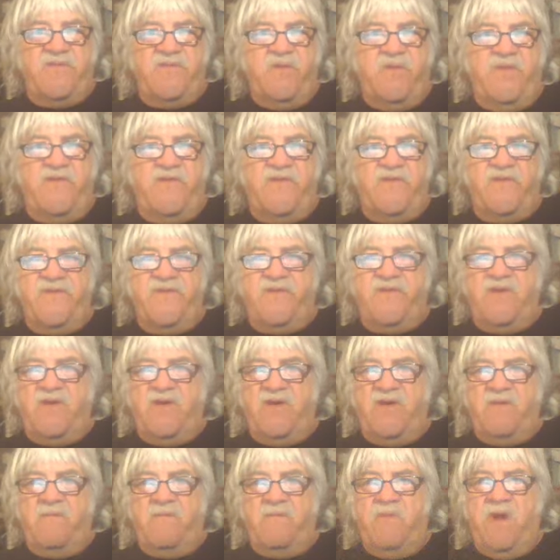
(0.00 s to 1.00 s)
which is
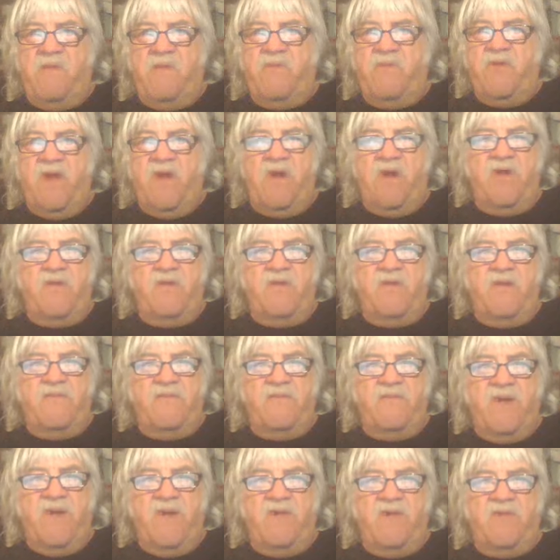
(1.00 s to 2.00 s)
a brown gr
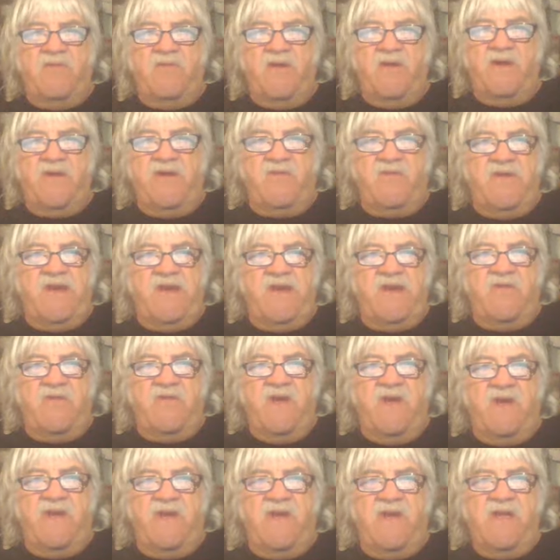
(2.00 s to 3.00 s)
brown grun granite grun,